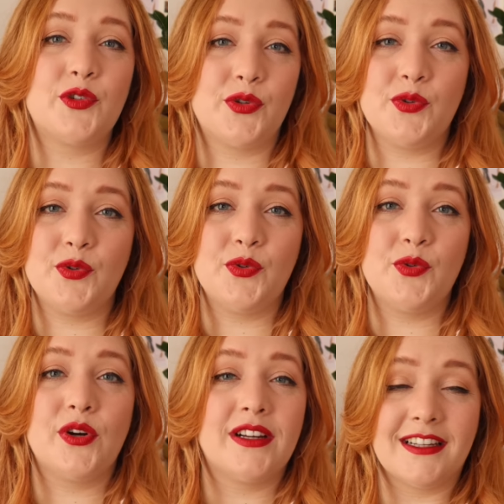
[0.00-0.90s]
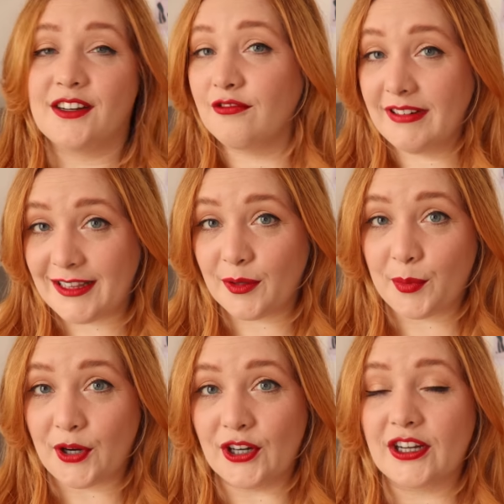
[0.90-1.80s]
to read the
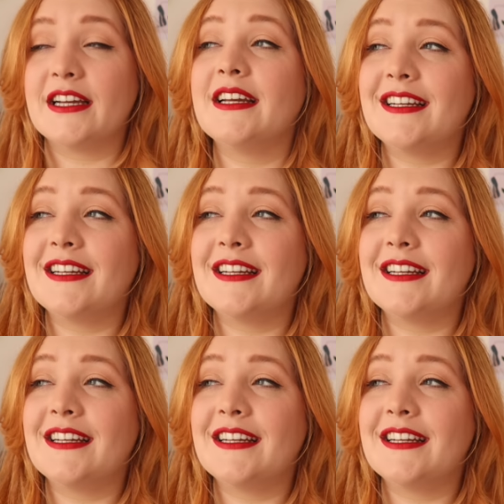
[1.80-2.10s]
book,